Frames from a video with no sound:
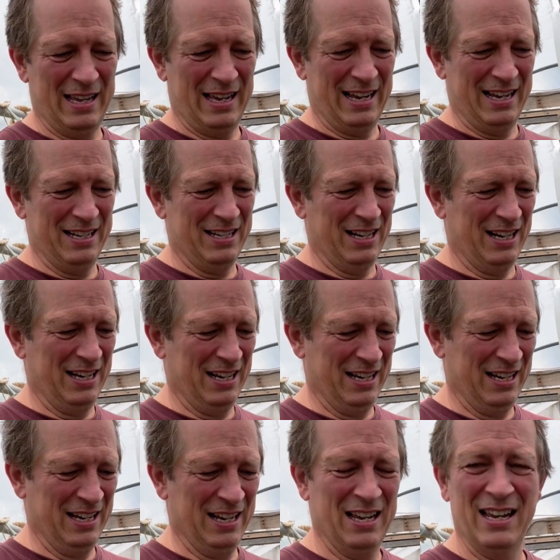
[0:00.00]
and
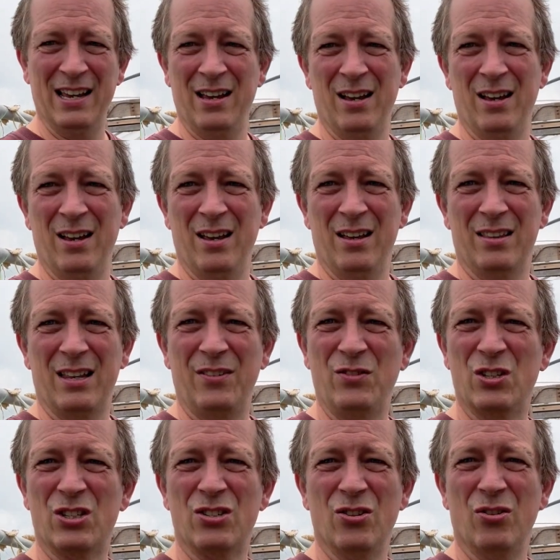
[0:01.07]
they've
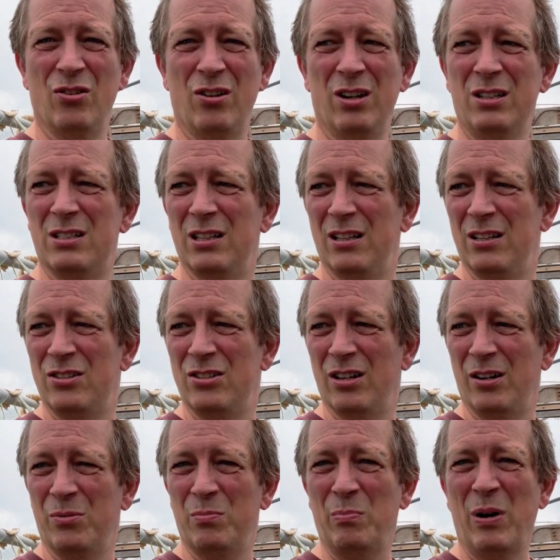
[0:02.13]
just not liked it this
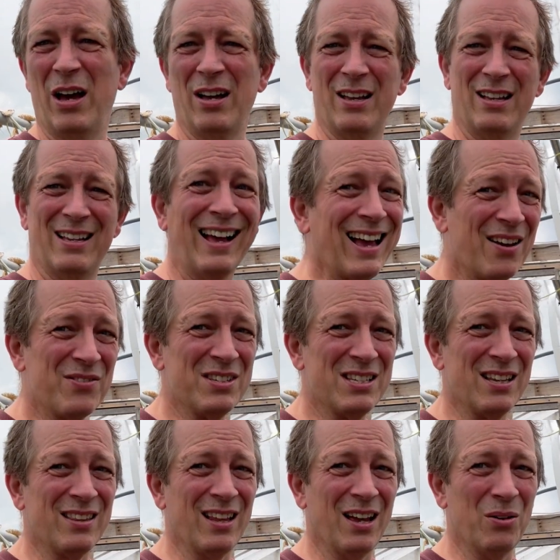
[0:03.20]
year. But having
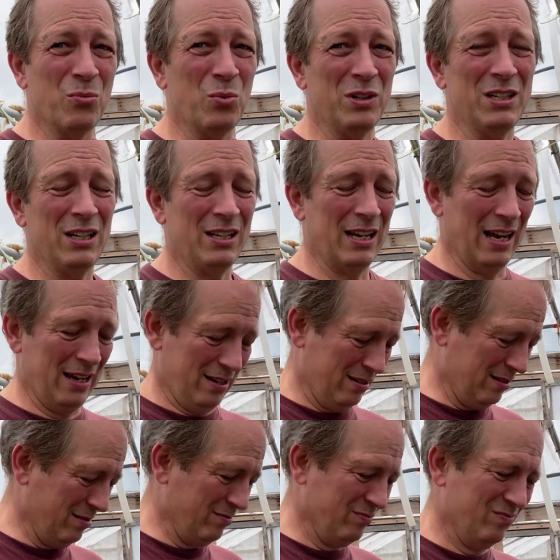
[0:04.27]
said that, we did get
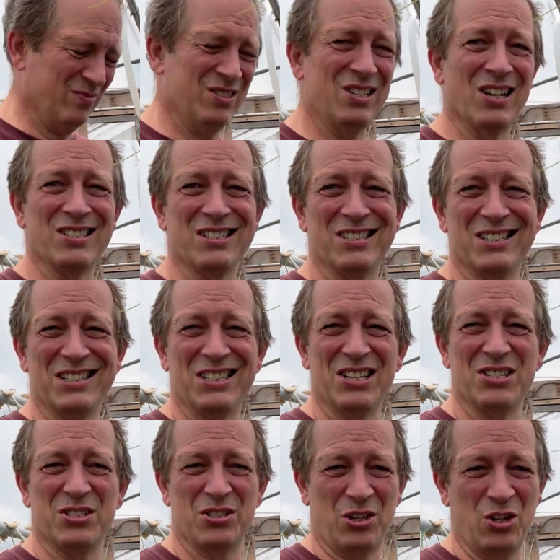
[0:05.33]
dozens and
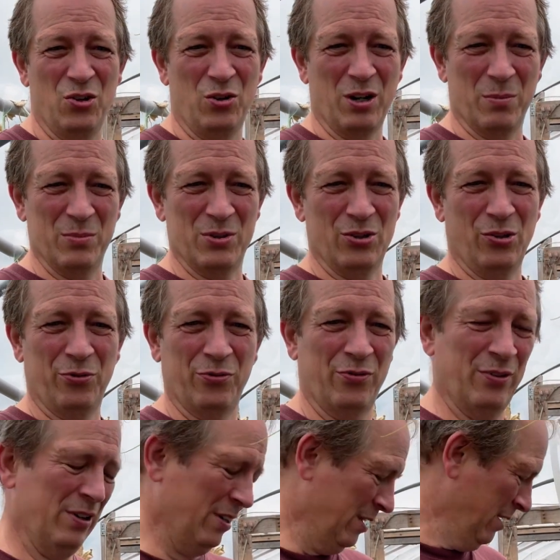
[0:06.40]
dozens of cucumbers off
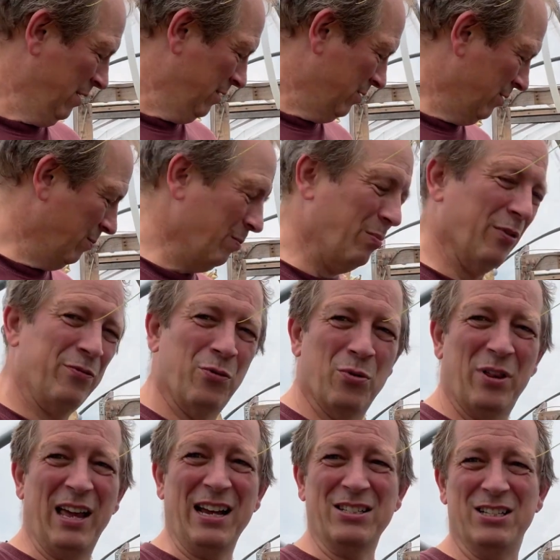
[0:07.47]
them before
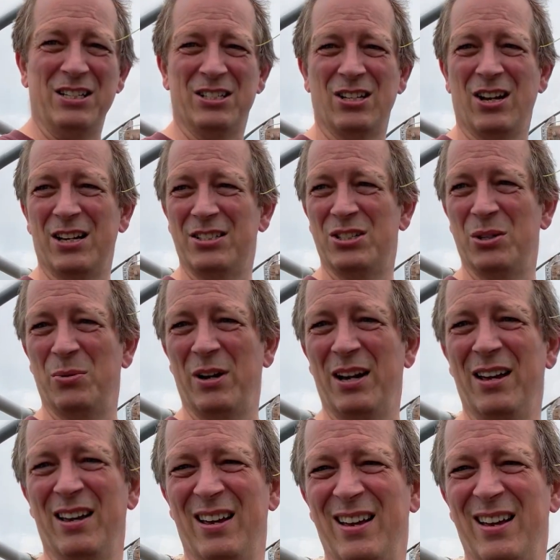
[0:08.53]
they actually started to